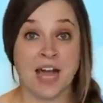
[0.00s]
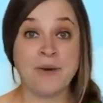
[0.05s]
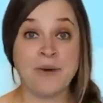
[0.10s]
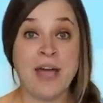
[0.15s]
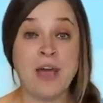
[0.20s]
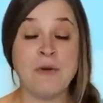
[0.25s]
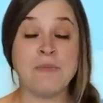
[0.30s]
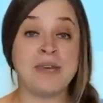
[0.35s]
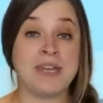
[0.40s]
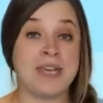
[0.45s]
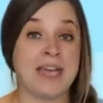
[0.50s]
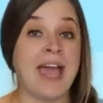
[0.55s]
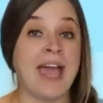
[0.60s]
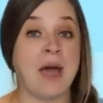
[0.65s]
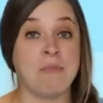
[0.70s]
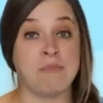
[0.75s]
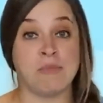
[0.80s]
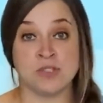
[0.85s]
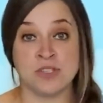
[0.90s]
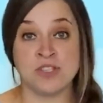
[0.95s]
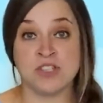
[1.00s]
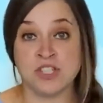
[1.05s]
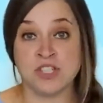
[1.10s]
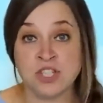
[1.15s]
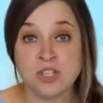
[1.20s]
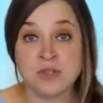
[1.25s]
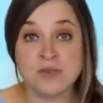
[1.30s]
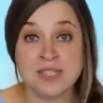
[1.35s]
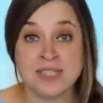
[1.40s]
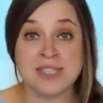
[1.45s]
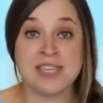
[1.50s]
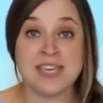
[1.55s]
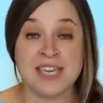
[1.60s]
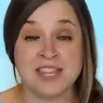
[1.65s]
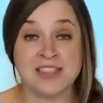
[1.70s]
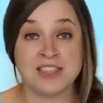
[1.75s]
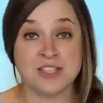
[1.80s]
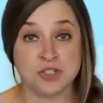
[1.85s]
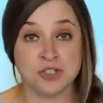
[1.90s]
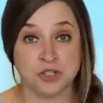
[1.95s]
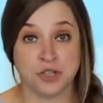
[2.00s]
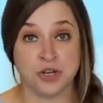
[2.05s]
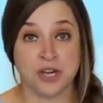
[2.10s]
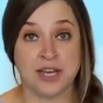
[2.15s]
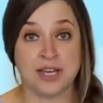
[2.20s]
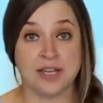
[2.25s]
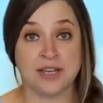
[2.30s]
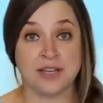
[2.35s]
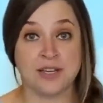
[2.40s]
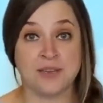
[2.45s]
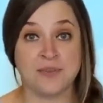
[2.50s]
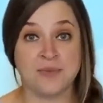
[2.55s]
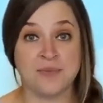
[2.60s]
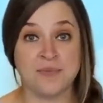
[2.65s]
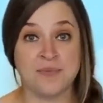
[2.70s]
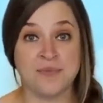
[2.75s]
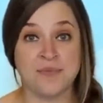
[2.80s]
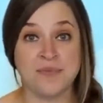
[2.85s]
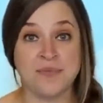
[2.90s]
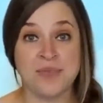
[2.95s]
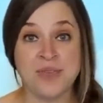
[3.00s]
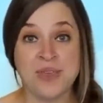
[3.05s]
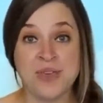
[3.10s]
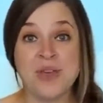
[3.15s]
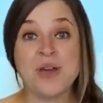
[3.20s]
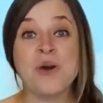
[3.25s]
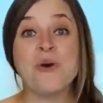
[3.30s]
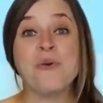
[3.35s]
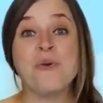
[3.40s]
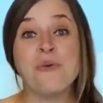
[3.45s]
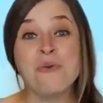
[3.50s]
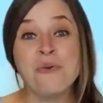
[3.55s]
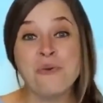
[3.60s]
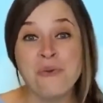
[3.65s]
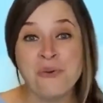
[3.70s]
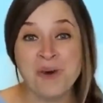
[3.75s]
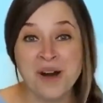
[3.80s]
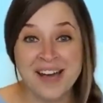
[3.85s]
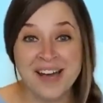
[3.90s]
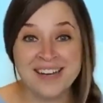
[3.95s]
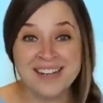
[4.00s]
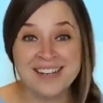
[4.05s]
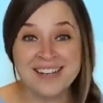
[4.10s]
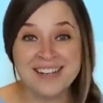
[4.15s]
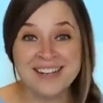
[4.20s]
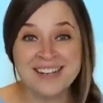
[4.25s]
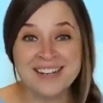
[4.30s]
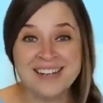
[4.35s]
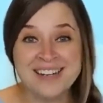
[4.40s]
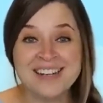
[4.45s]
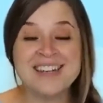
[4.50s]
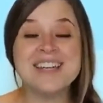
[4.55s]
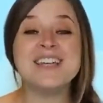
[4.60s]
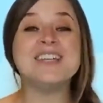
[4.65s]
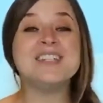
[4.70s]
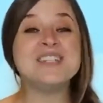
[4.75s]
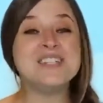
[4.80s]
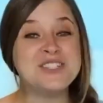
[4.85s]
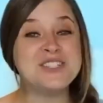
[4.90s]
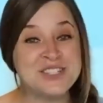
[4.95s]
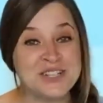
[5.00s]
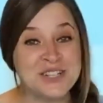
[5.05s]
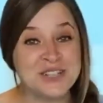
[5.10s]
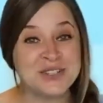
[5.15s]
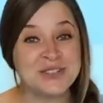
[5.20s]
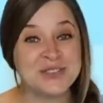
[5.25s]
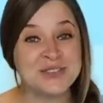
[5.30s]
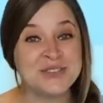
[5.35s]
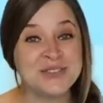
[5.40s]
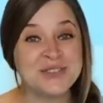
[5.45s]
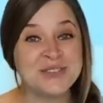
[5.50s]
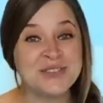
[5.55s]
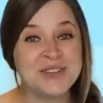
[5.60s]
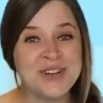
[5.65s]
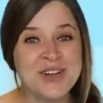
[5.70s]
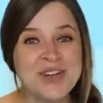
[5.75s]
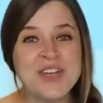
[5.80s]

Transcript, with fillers: now how many apples do you see in the tree? One, two,